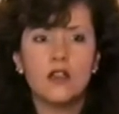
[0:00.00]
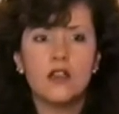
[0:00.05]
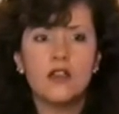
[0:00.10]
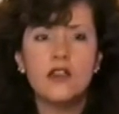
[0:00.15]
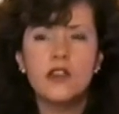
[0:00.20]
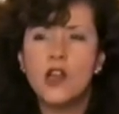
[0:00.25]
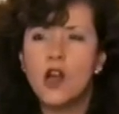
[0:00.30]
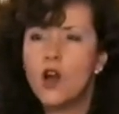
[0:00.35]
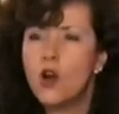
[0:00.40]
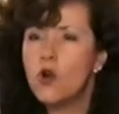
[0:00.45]

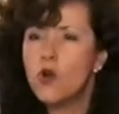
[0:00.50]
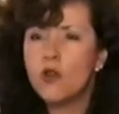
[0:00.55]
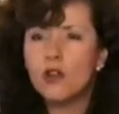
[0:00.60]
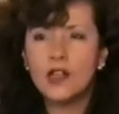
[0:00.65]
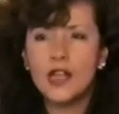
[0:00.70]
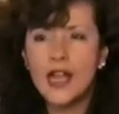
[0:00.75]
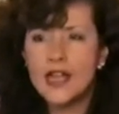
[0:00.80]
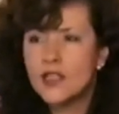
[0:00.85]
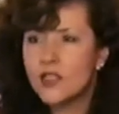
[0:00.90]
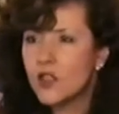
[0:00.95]
no
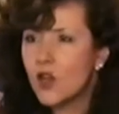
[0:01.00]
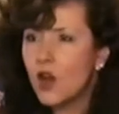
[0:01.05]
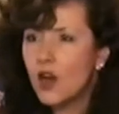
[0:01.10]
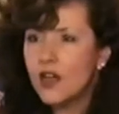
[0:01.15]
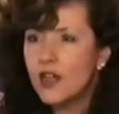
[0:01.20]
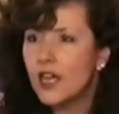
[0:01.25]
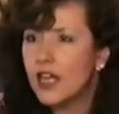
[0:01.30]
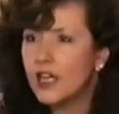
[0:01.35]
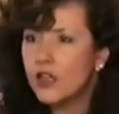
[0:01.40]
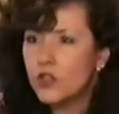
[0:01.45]
less our
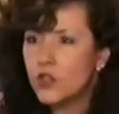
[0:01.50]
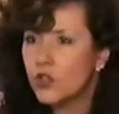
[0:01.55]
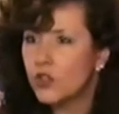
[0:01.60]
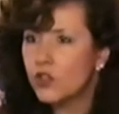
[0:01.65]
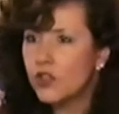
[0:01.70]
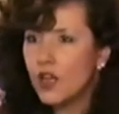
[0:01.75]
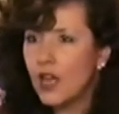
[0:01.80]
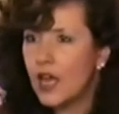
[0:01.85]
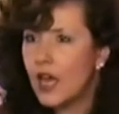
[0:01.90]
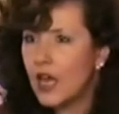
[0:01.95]
nature
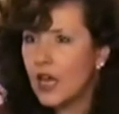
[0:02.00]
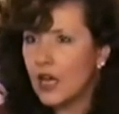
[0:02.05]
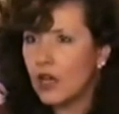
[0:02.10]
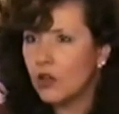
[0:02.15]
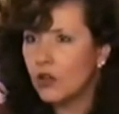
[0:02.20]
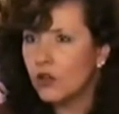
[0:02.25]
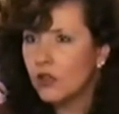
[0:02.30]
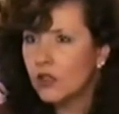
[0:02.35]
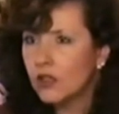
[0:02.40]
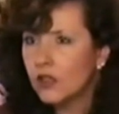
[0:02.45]

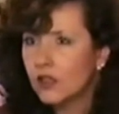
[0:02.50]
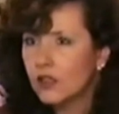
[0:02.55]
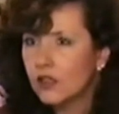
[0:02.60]
now